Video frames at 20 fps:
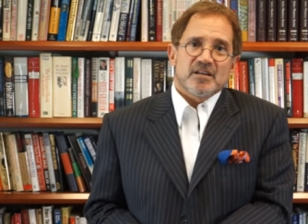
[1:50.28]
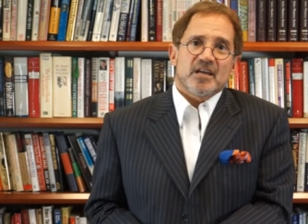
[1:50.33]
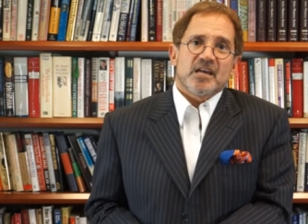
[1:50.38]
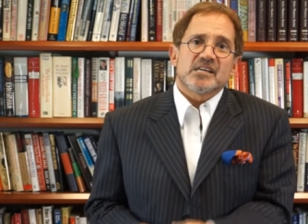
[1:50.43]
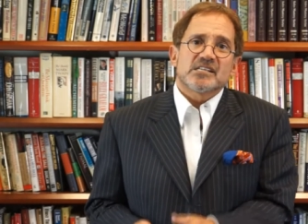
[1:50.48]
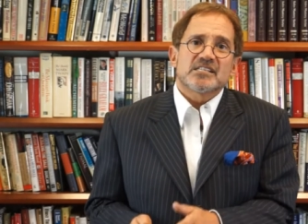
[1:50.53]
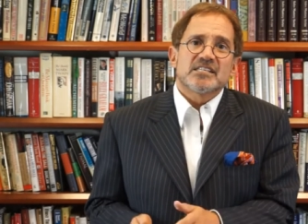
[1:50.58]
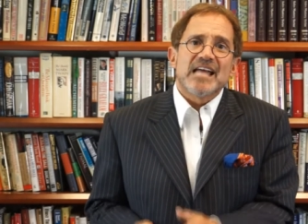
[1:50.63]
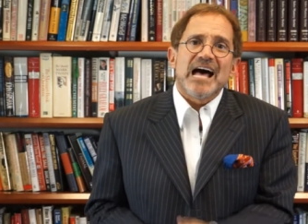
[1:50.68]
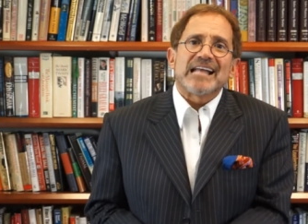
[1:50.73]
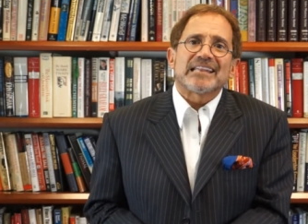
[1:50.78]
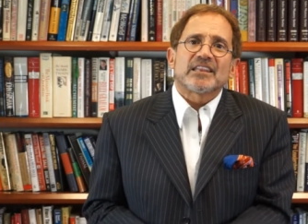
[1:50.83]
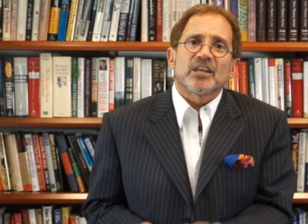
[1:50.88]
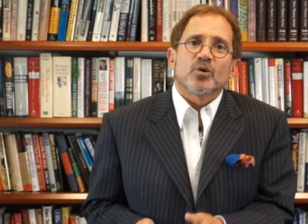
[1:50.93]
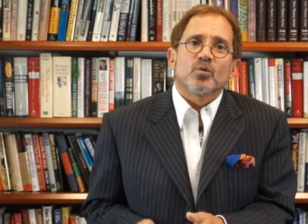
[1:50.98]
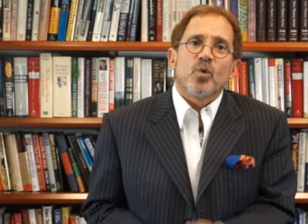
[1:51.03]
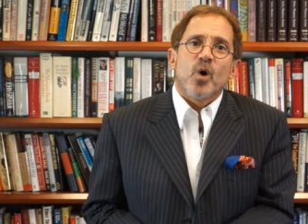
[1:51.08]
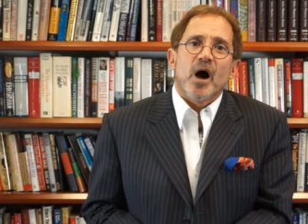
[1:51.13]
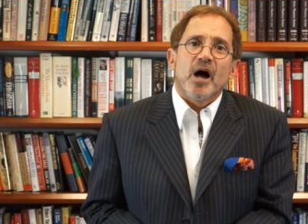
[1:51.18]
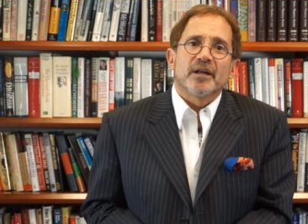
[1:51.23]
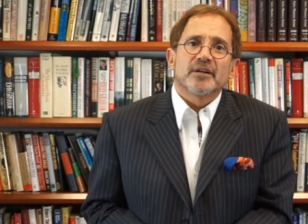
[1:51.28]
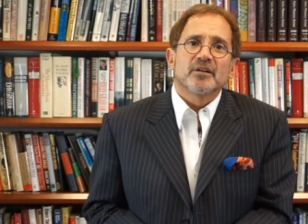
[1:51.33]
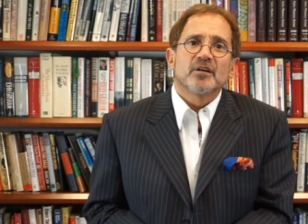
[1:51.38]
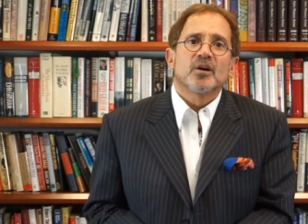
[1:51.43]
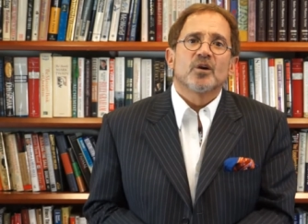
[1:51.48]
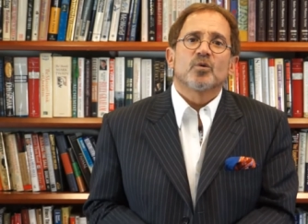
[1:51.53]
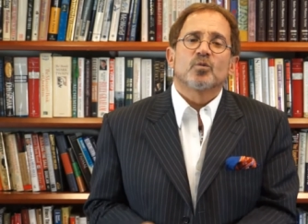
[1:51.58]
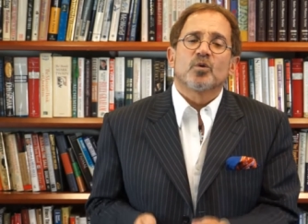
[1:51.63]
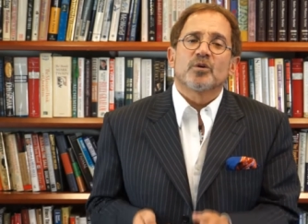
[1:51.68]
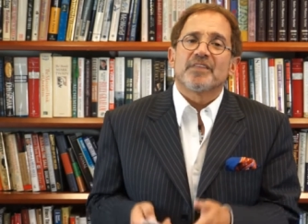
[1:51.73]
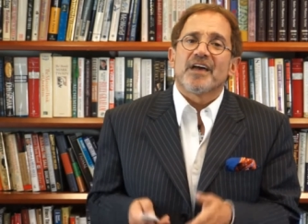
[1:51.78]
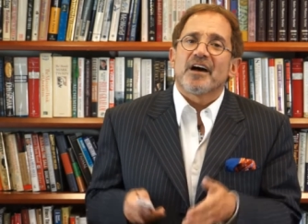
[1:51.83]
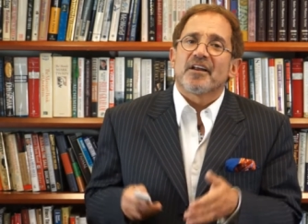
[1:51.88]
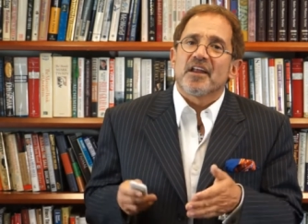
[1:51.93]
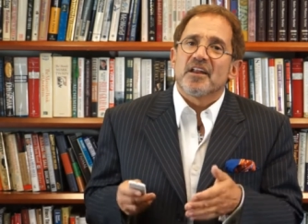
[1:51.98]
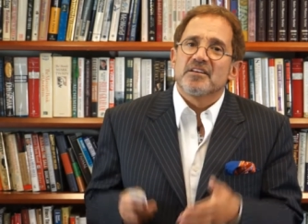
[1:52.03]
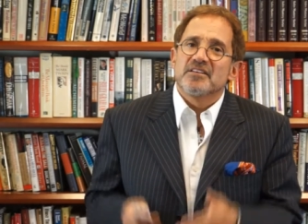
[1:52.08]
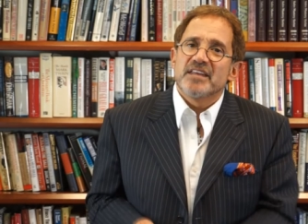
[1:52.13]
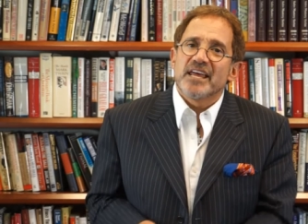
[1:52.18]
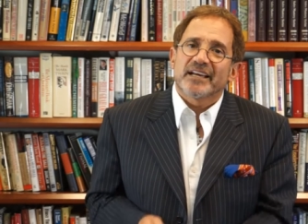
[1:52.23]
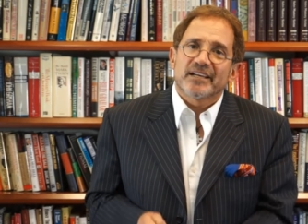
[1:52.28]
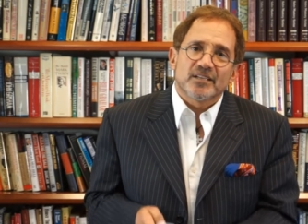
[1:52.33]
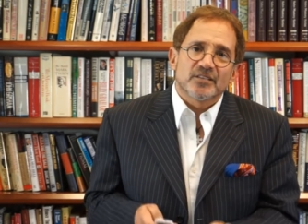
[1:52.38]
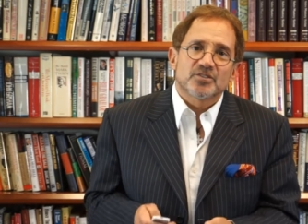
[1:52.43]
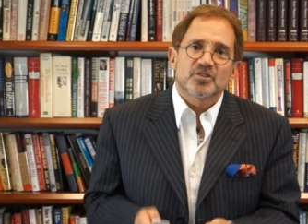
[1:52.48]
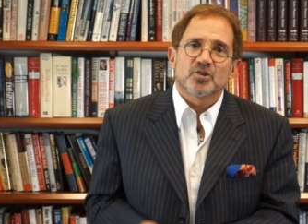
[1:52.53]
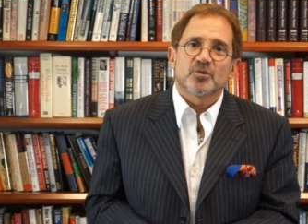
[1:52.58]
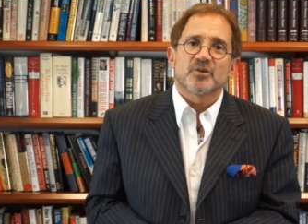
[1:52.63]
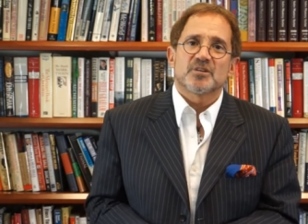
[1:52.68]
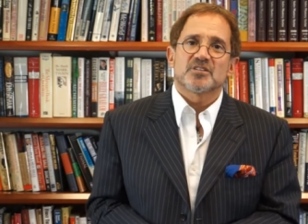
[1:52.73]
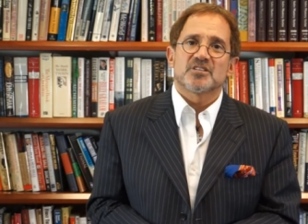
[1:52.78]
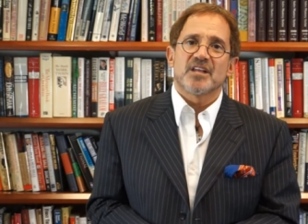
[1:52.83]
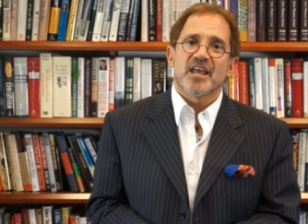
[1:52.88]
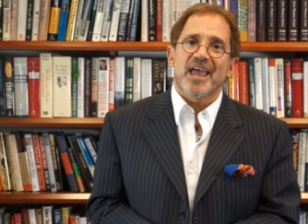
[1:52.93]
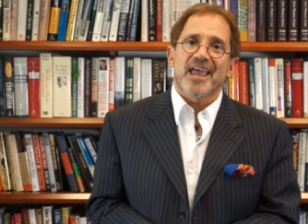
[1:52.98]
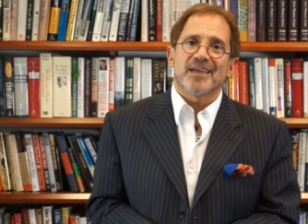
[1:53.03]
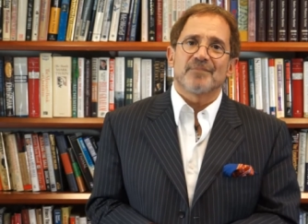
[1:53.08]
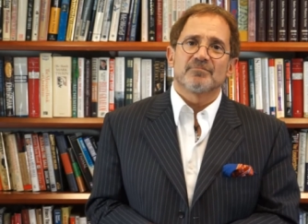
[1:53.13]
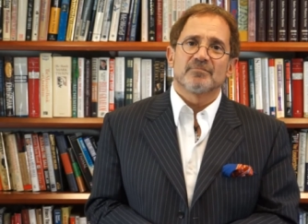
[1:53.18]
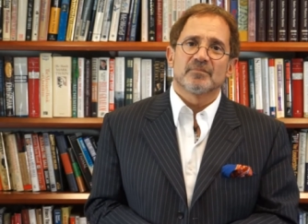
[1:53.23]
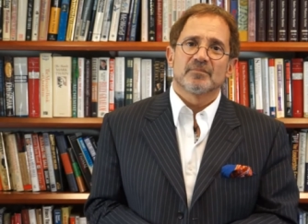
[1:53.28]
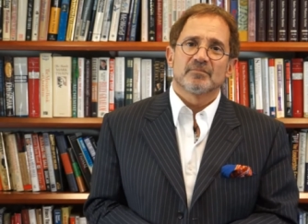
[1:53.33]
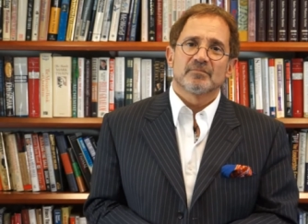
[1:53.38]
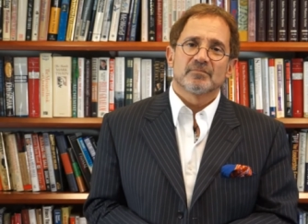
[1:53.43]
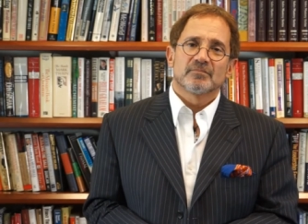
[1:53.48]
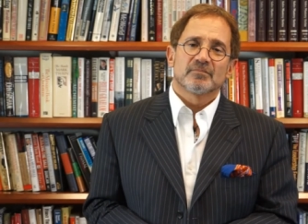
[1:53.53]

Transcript: is not the one without a nickel to his name.